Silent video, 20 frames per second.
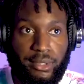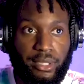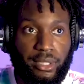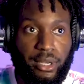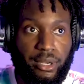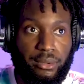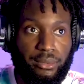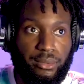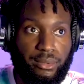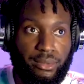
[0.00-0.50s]
You
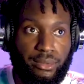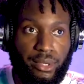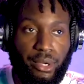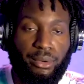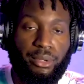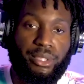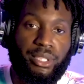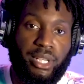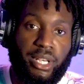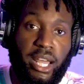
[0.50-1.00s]
know, no
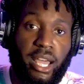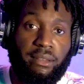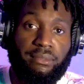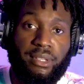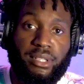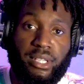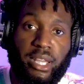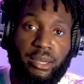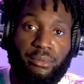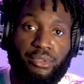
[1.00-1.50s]
one's gonna have the
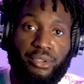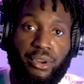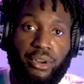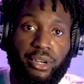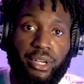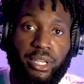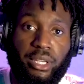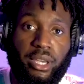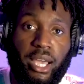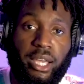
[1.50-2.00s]
same
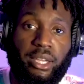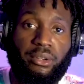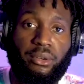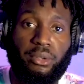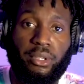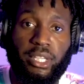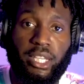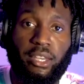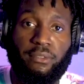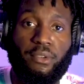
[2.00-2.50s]
journey. I can
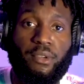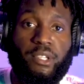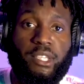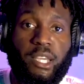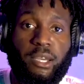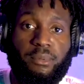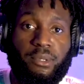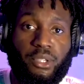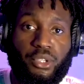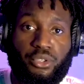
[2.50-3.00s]
only give you
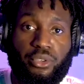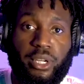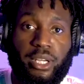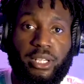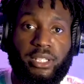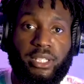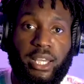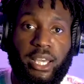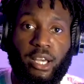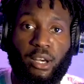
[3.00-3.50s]
tips and
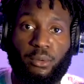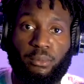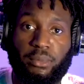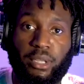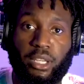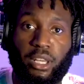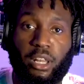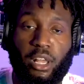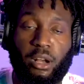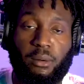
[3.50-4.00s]
tricks that help
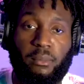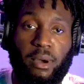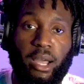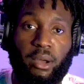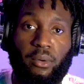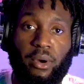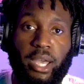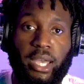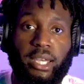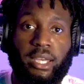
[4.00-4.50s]
me along my
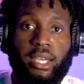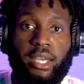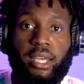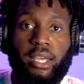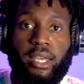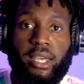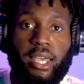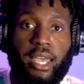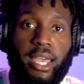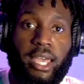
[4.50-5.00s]
way.
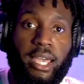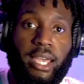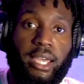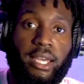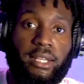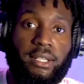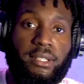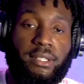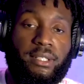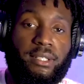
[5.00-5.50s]

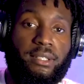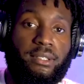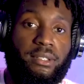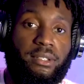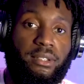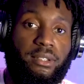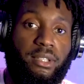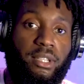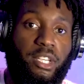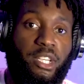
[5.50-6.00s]
And
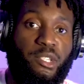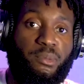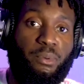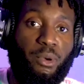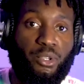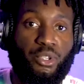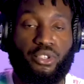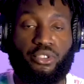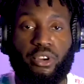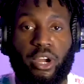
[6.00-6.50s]
the
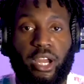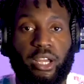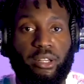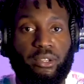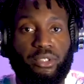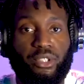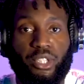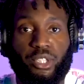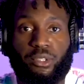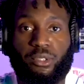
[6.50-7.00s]
exposure
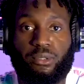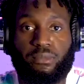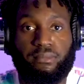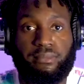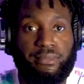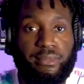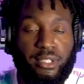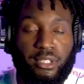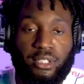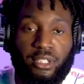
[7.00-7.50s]
triangle just
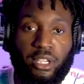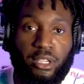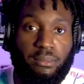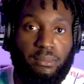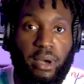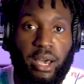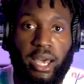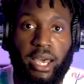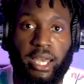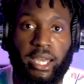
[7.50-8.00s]
took
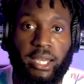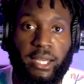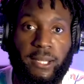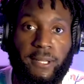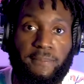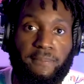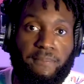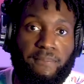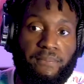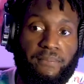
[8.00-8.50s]
my
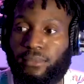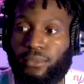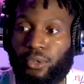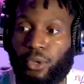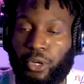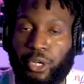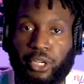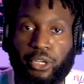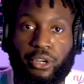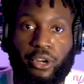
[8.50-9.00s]

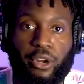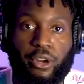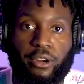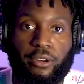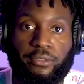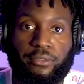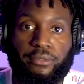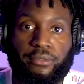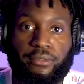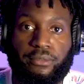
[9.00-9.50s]
learning
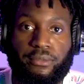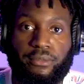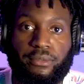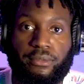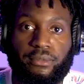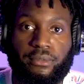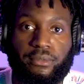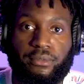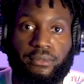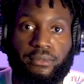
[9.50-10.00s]
curve
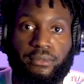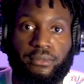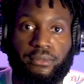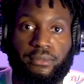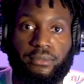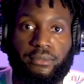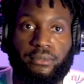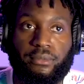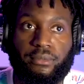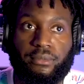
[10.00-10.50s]

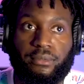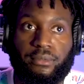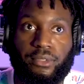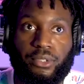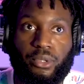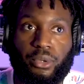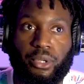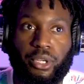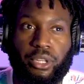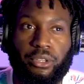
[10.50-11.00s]

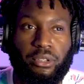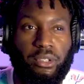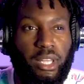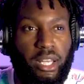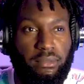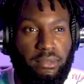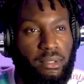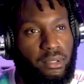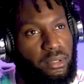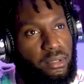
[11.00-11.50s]
to another
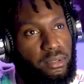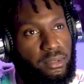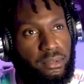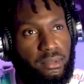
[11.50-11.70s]
level.